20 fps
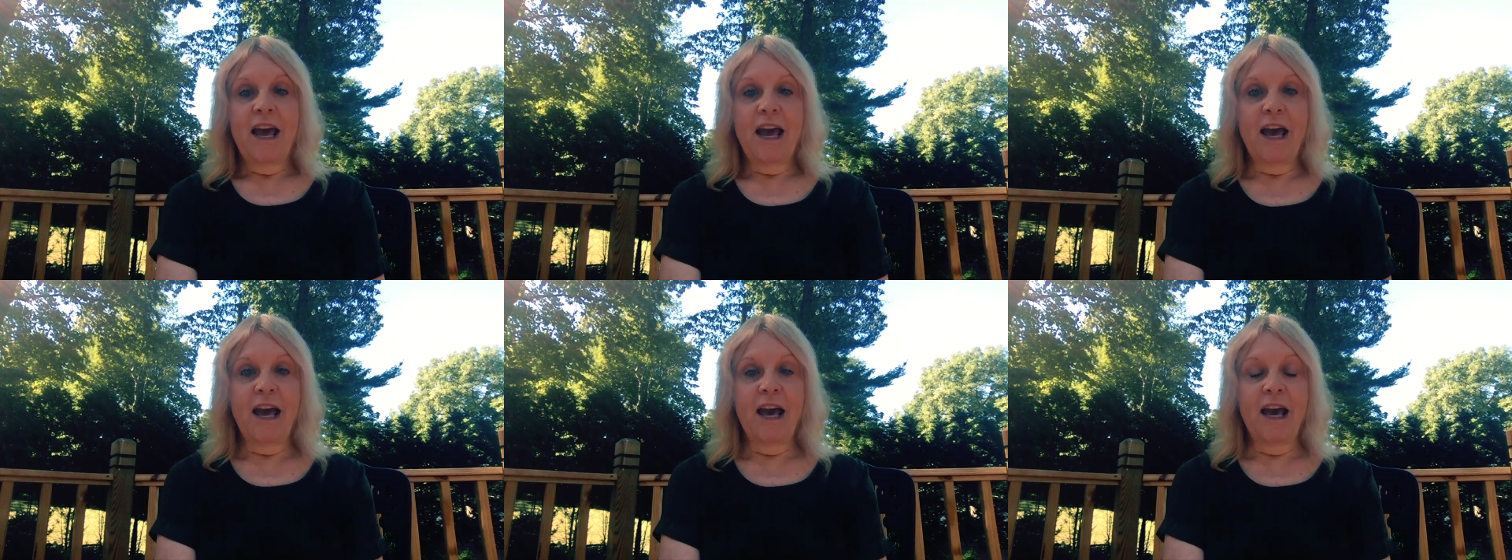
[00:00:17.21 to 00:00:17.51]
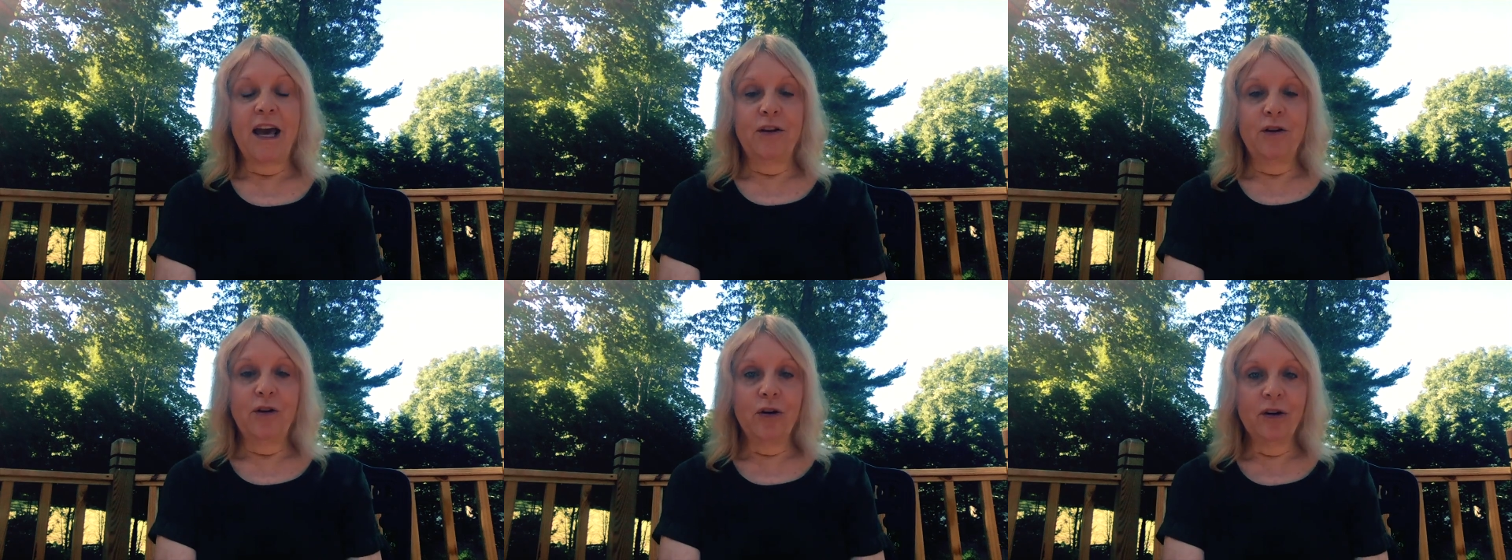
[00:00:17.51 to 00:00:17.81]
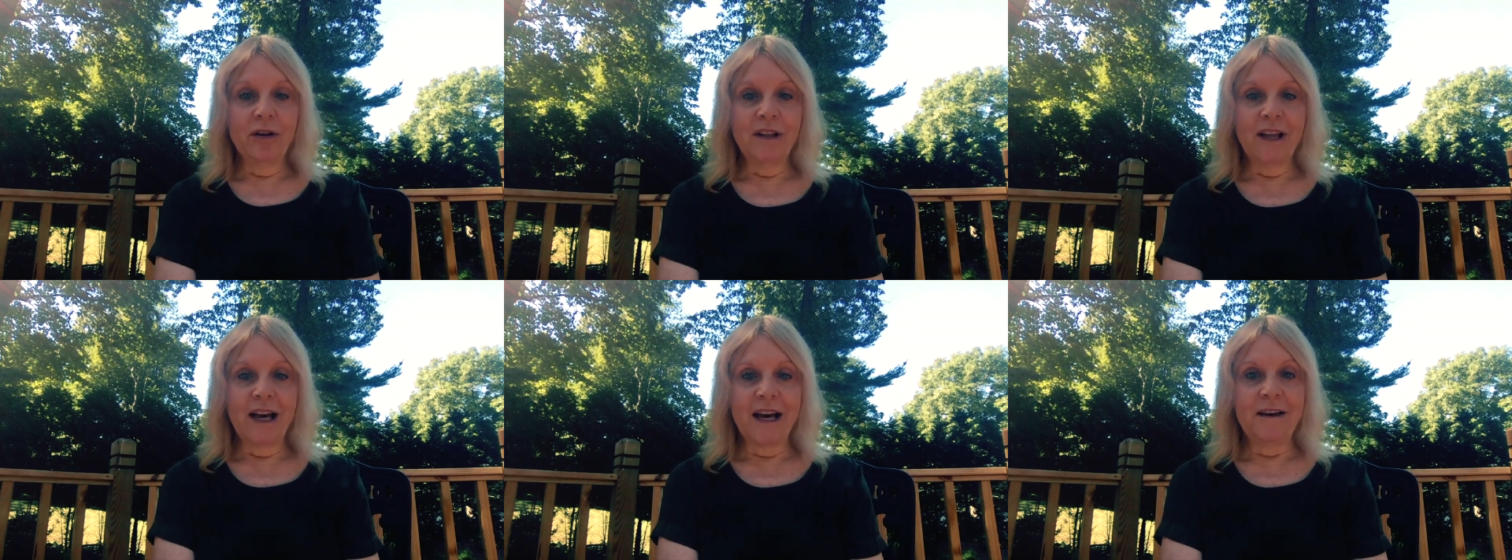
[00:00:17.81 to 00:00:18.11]
and
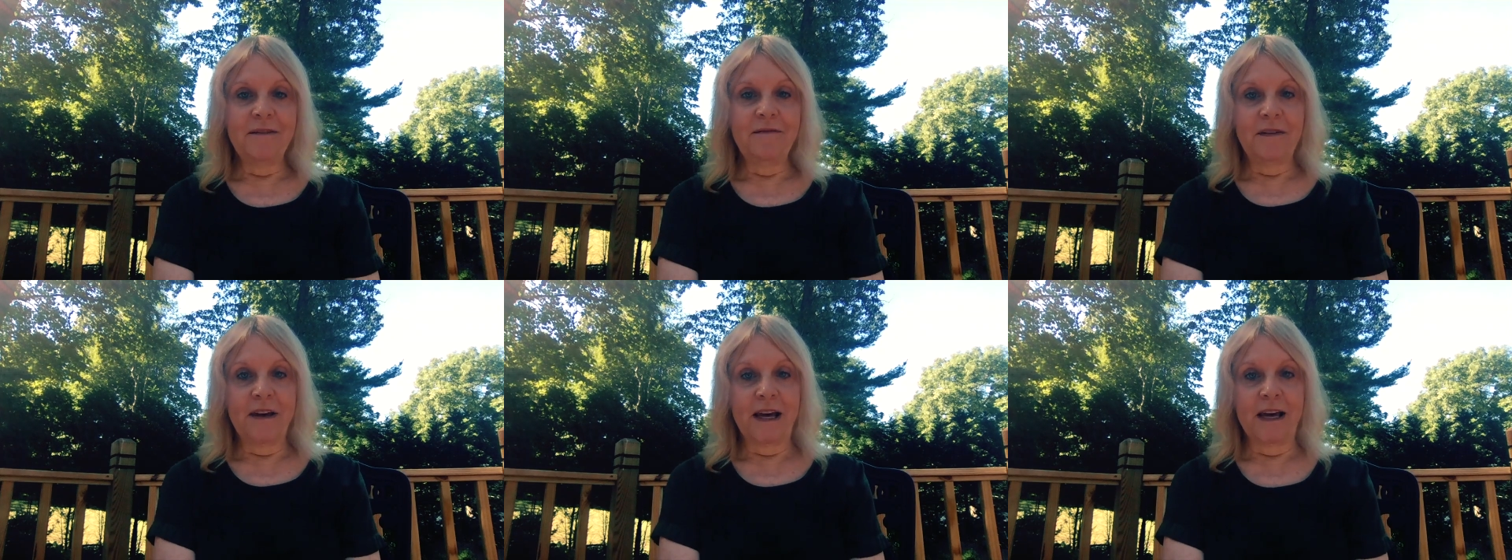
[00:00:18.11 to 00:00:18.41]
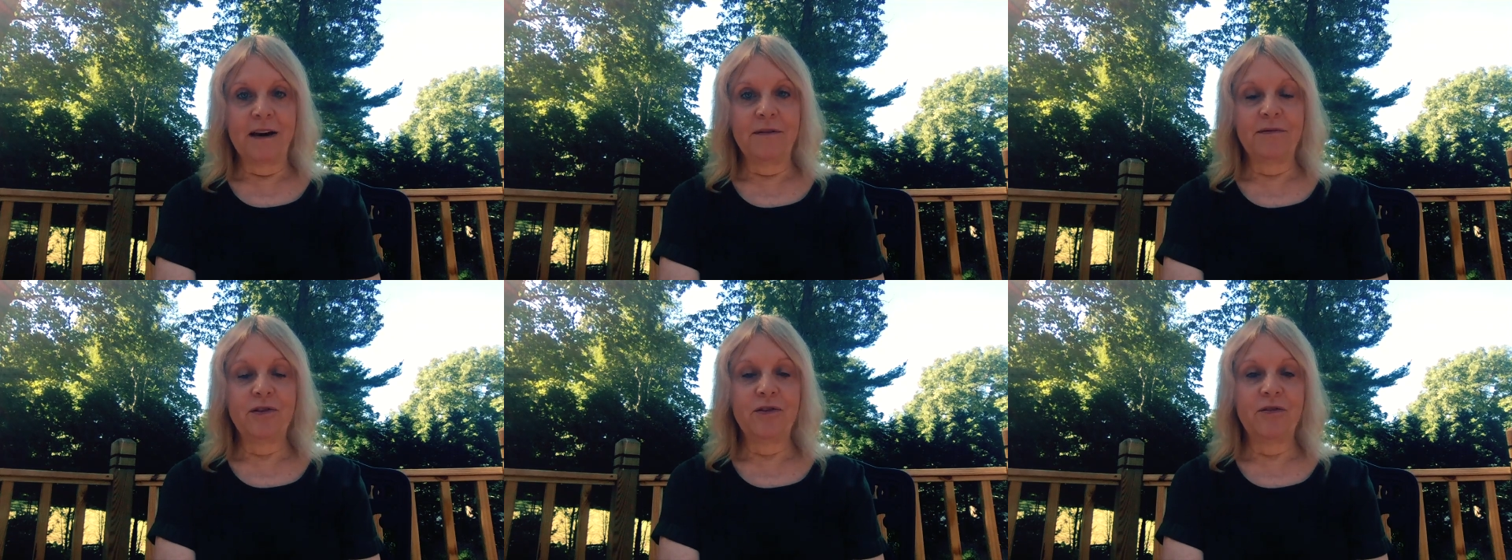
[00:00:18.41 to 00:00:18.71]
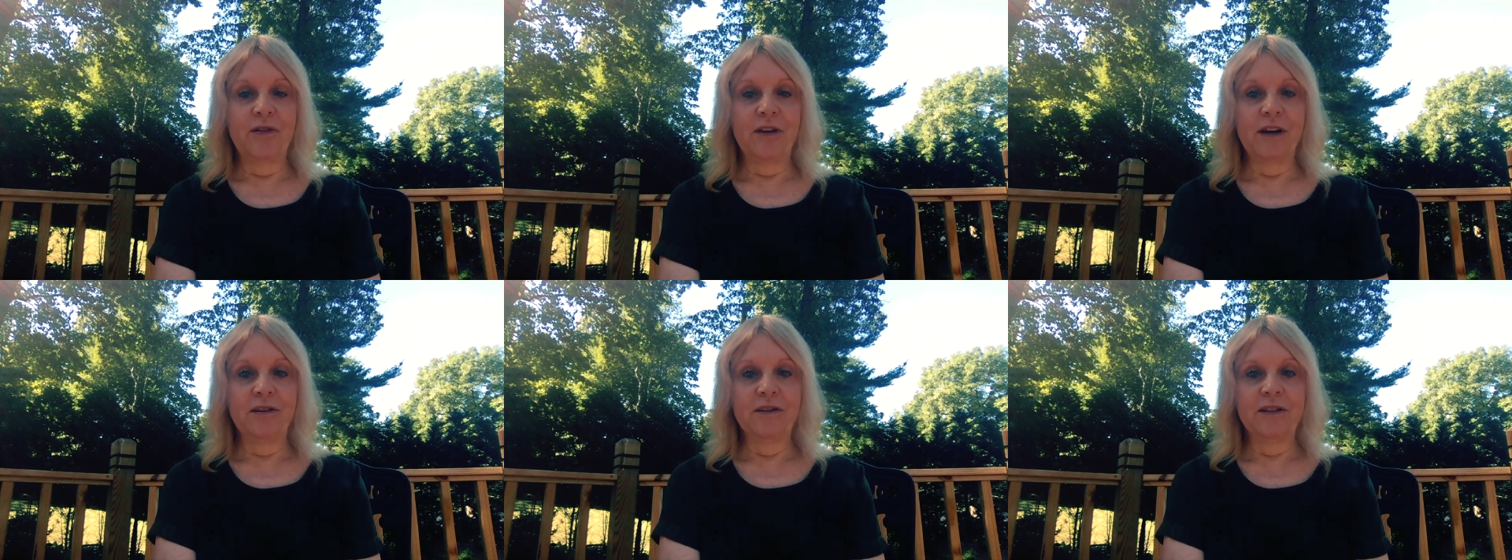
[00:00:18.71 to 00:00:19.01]
Your Life After
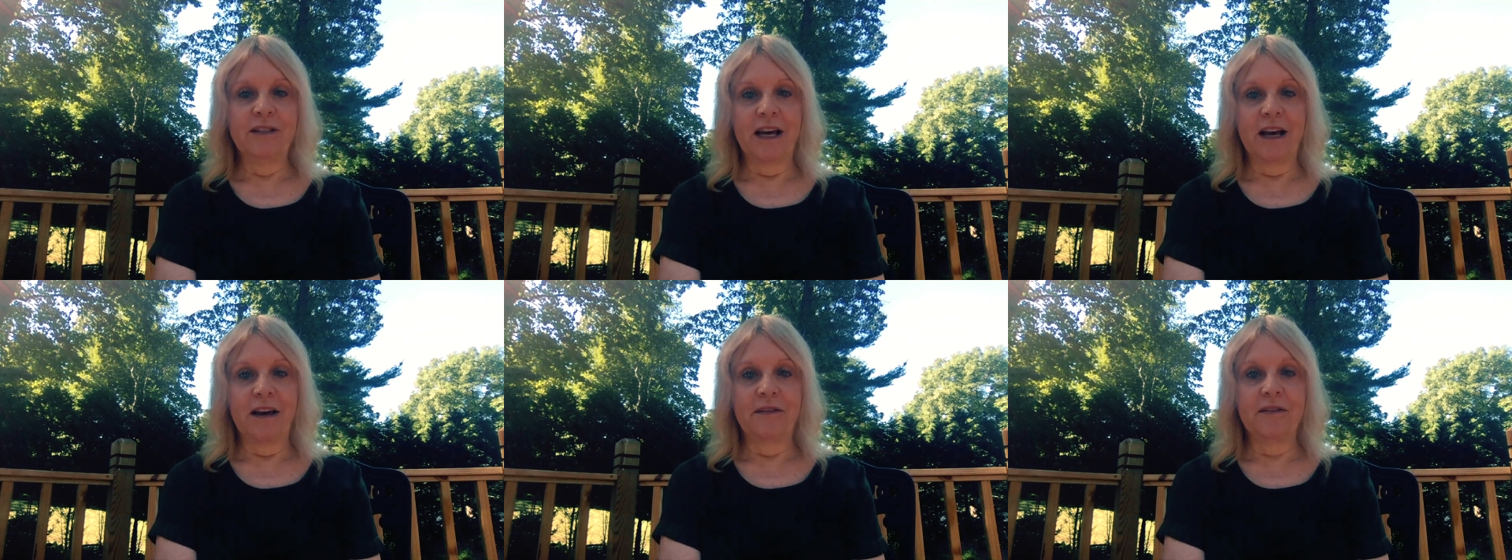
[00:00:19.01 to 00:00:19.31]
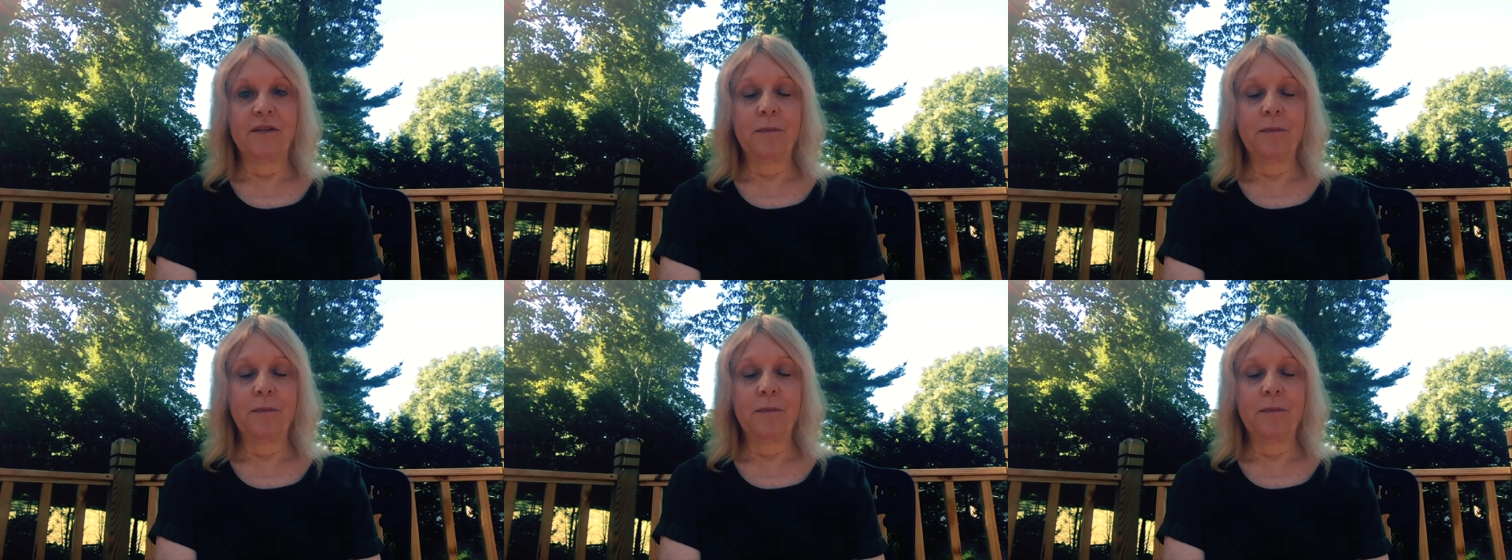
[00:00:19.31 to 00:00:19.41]
Their Death,